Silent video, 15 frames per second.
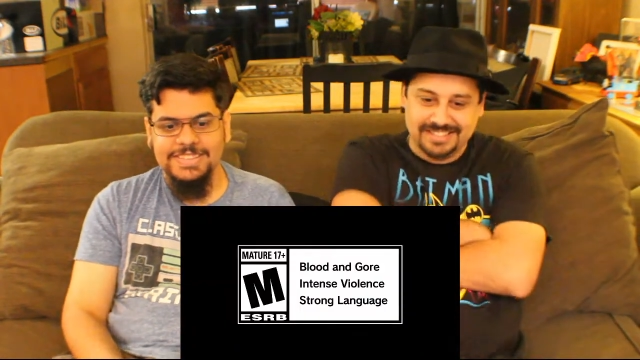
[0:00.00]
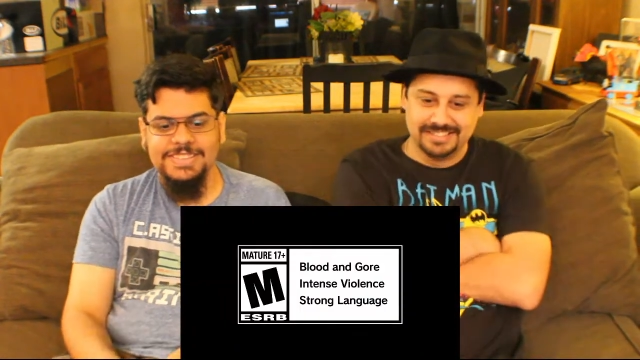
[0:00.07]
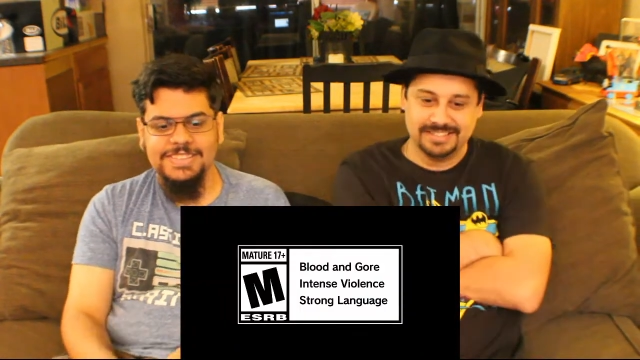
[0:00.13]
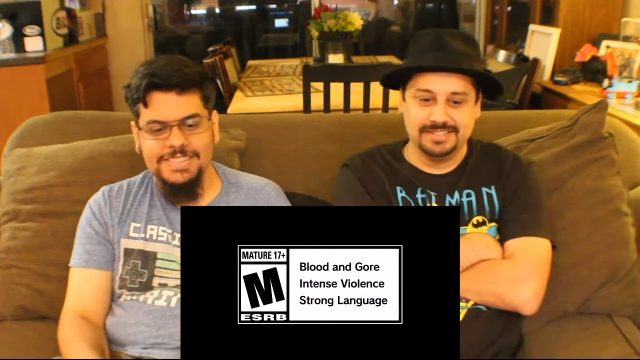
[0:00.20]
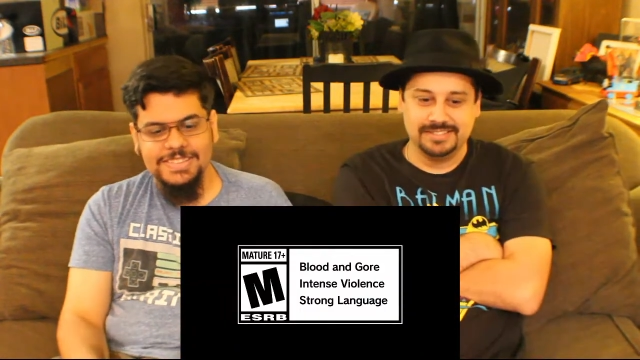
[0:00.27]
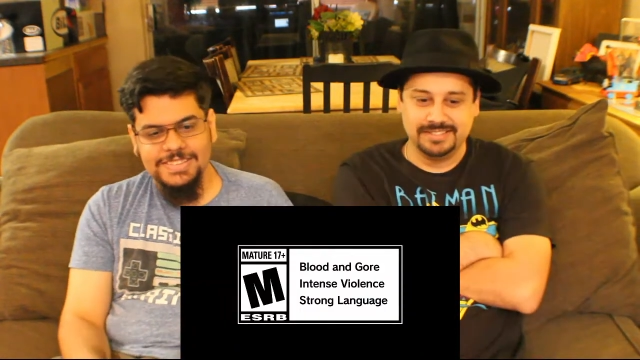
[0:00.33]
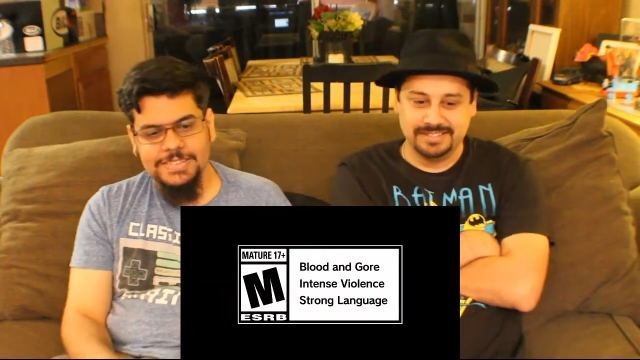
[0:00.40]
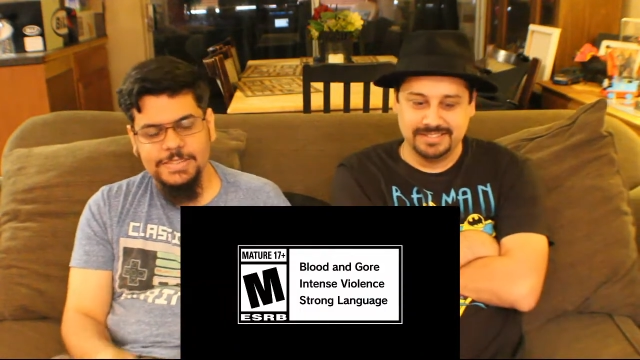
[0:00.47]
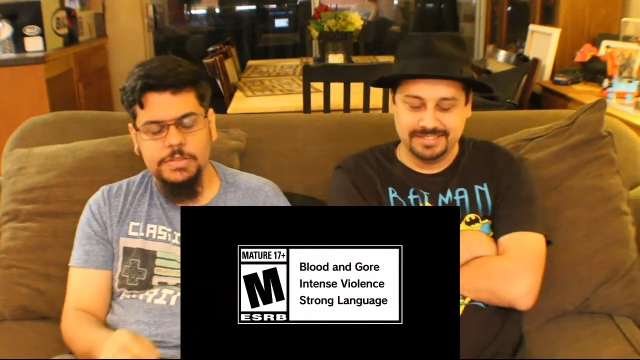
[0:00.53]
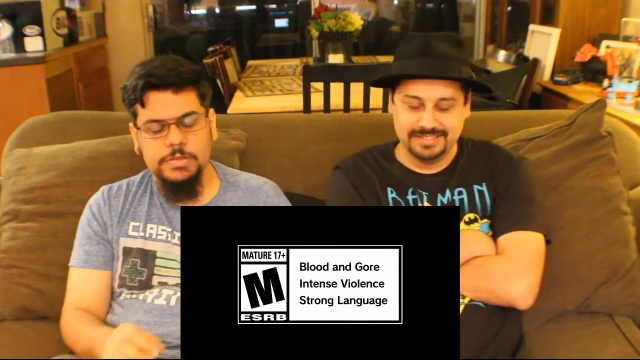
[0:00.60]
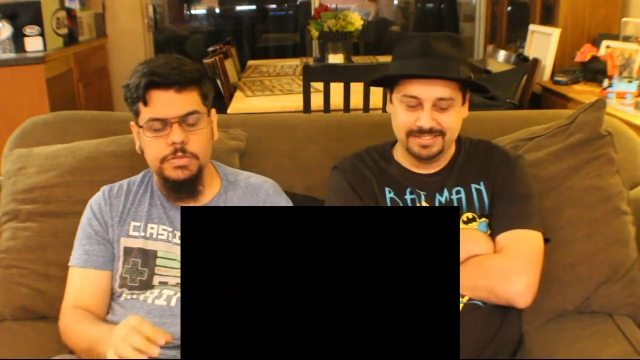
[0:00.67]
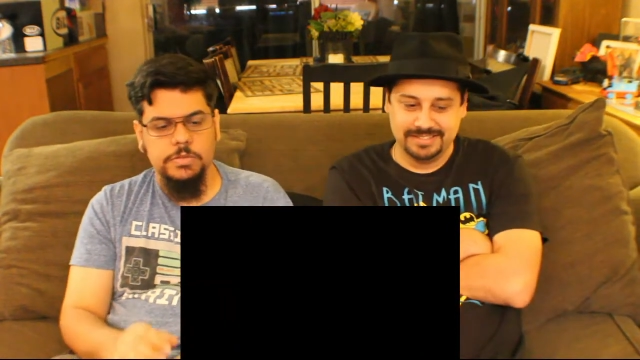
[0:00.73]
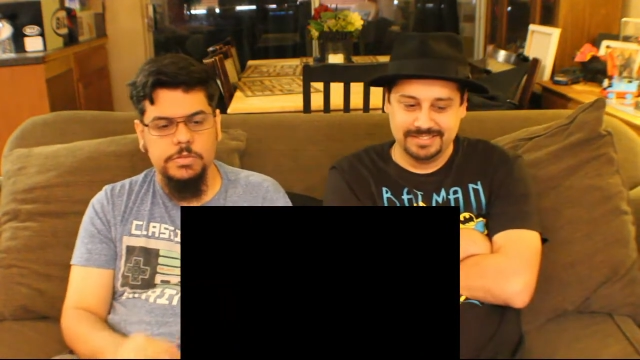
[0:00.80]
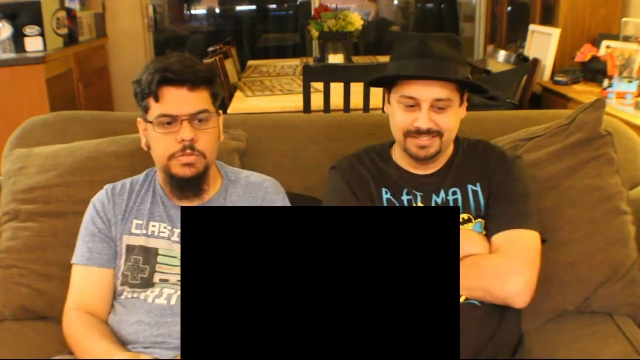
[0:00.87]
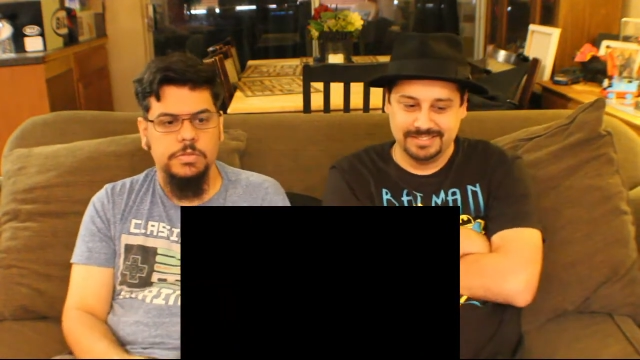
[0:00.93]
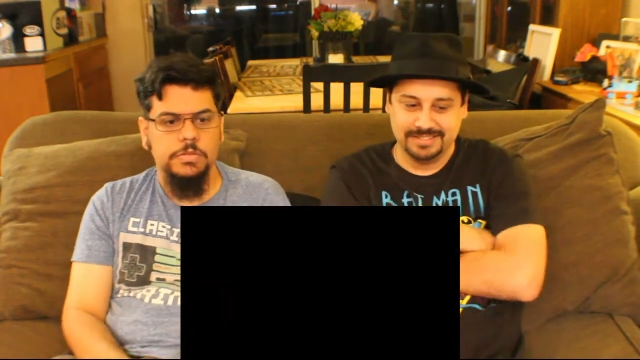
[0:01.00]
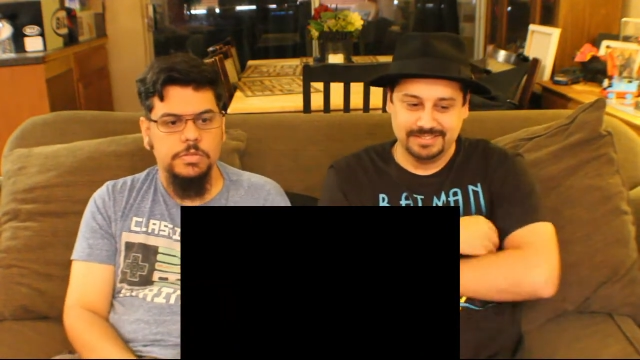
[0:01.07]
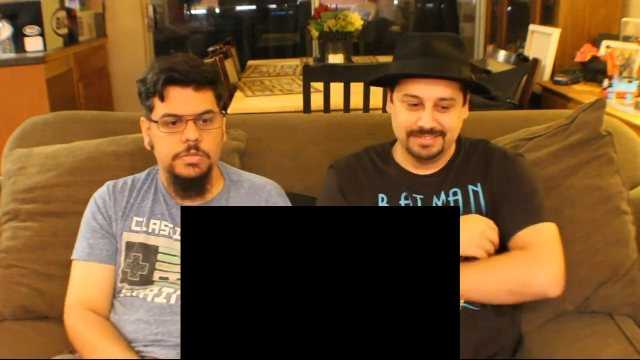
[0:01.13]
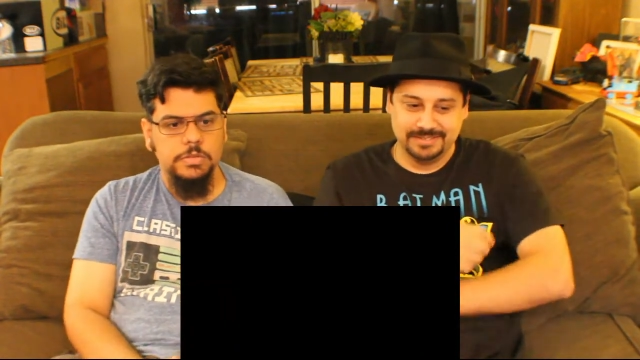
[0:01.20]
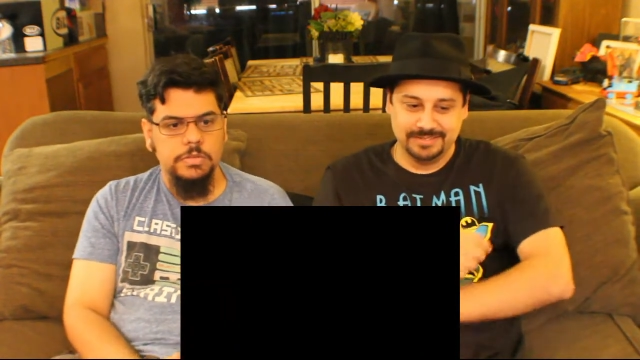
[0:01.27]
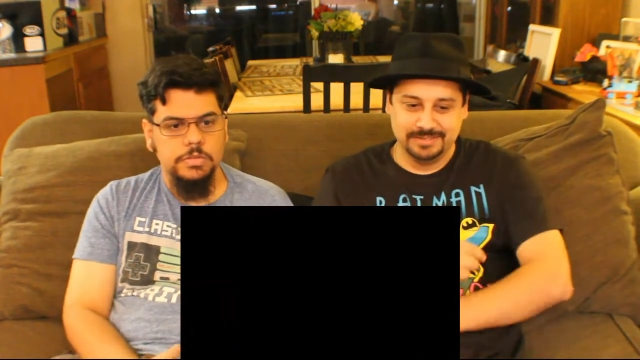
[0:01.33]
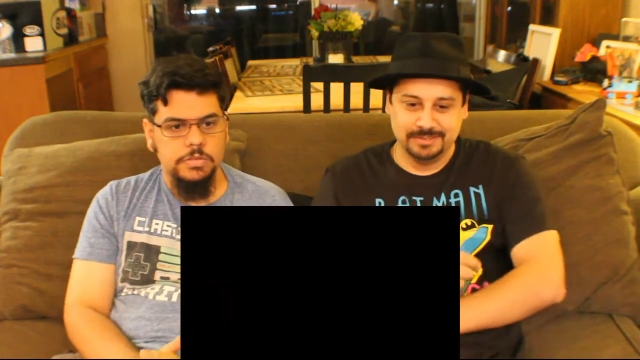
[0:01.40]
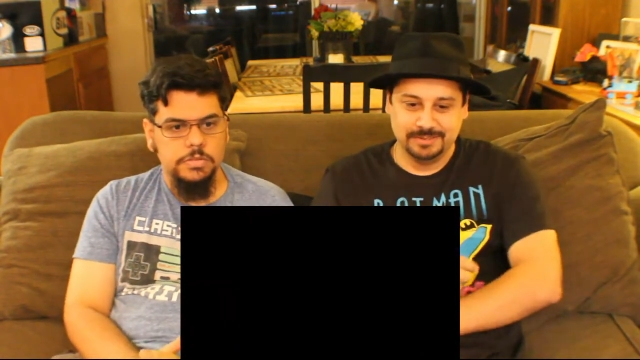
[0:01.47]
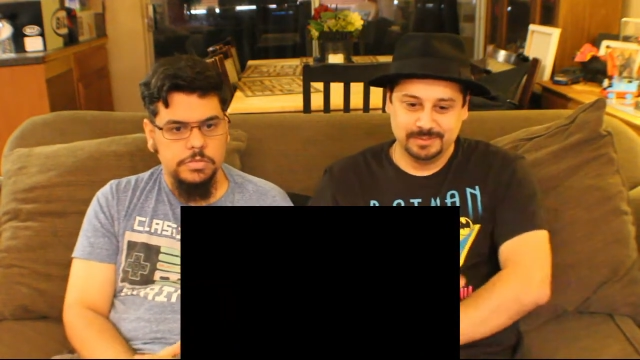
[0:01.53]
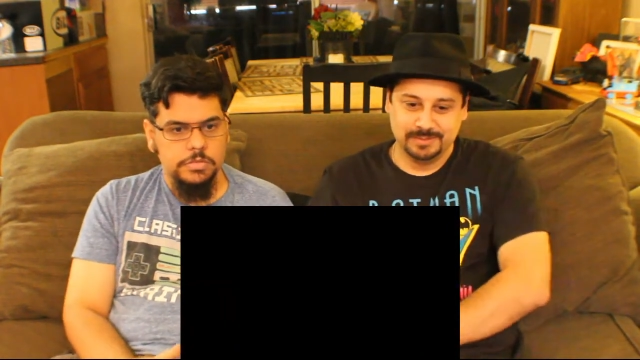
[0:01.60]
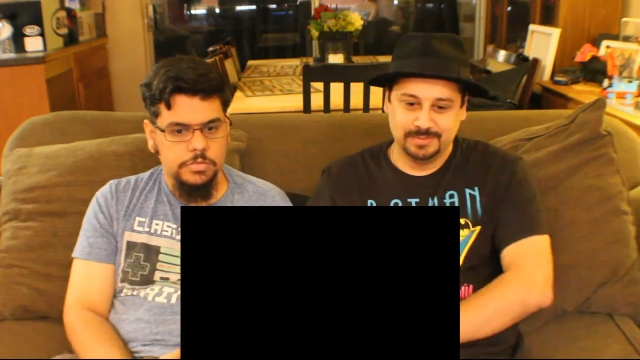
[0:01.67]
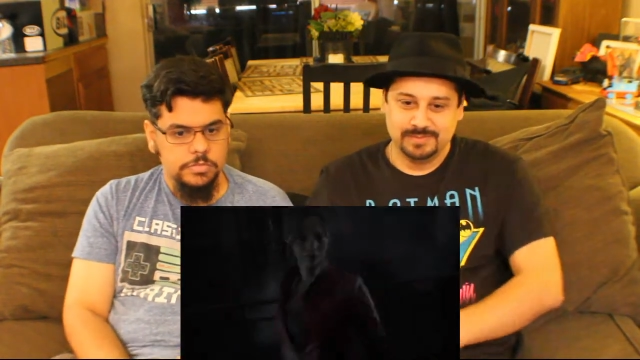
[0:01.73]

(silence)